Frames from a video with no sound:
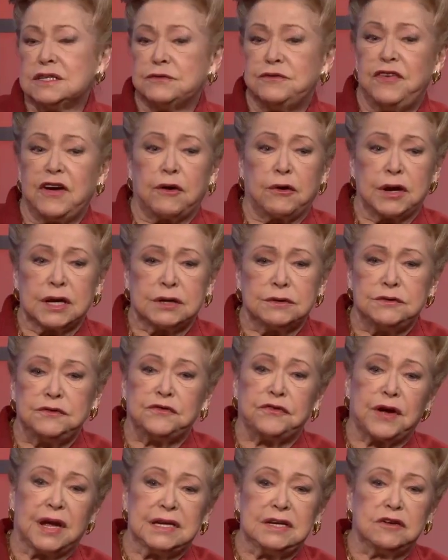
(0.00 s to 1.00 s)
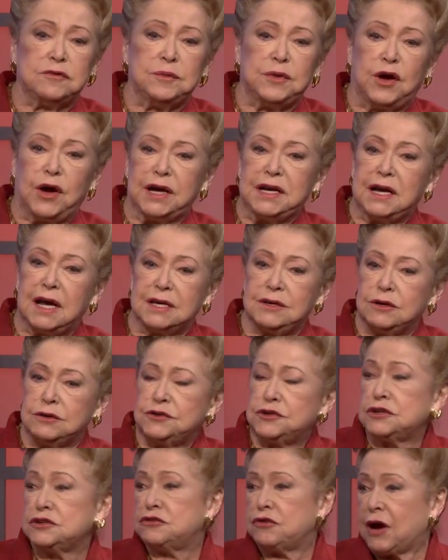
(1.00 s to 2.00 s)
a very good friend of mine, I
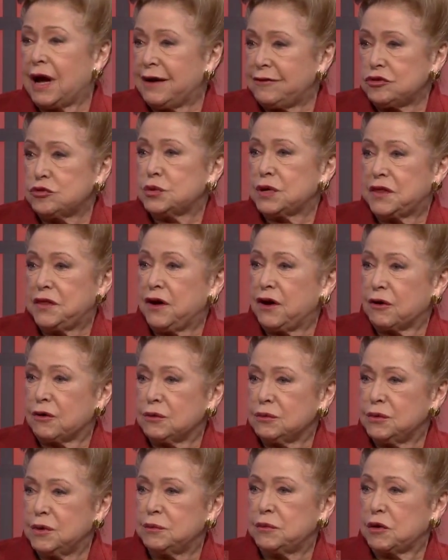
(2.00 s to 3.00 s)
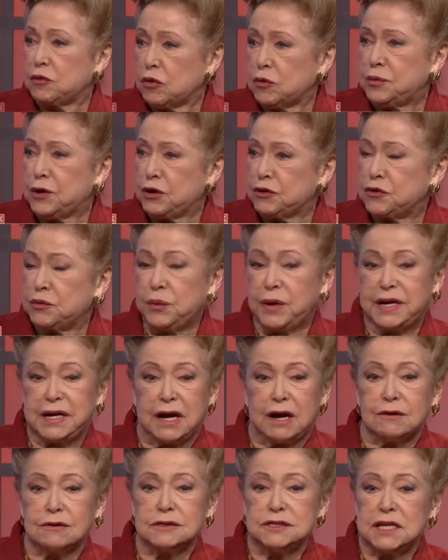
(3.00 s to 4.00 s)
used to travel with her when we were both
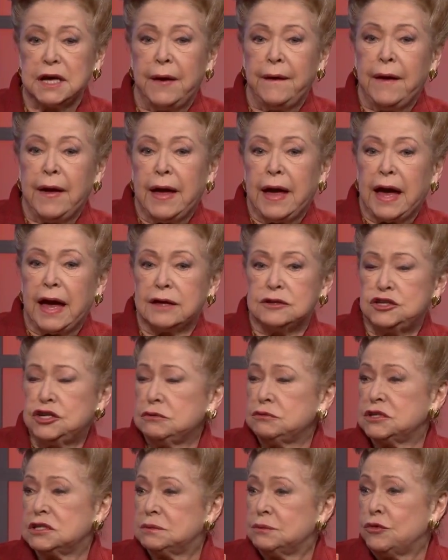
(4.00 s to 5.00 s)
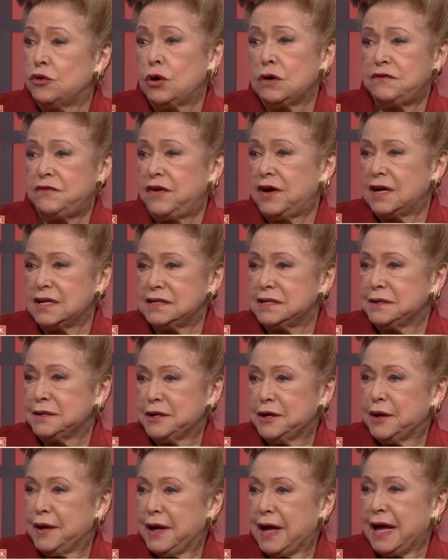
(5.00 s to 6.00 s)
widows, and she was more fun,
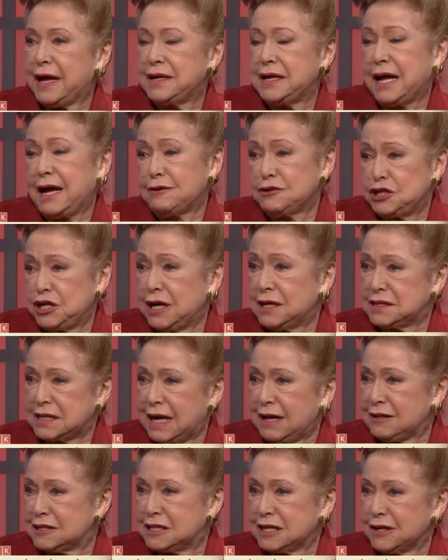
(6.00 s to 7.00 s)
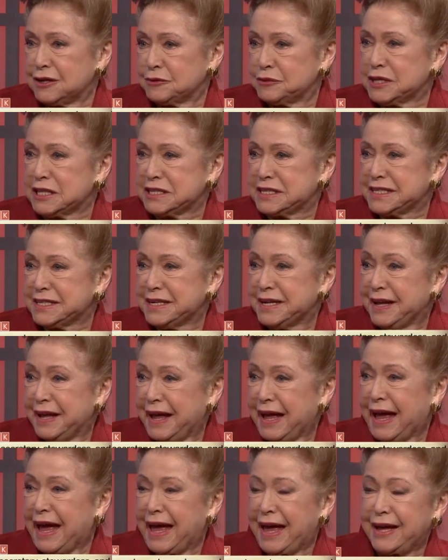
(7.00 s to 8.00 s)
and now she has Alzheimer's.
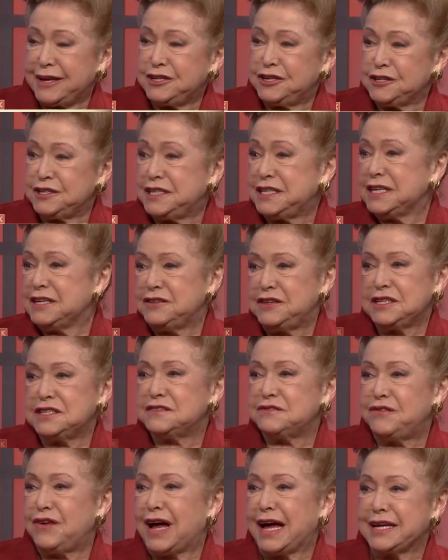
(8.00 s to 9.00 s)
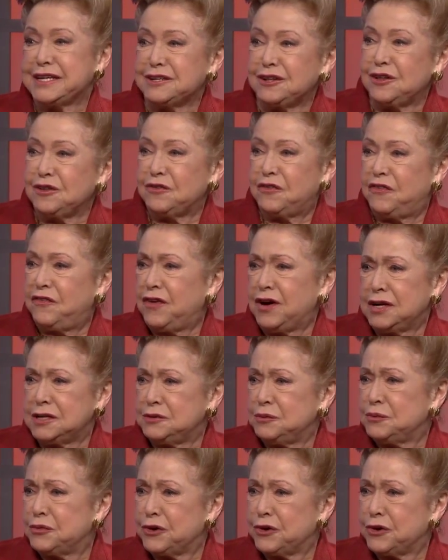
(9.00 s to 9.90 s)
And to see this vital, fun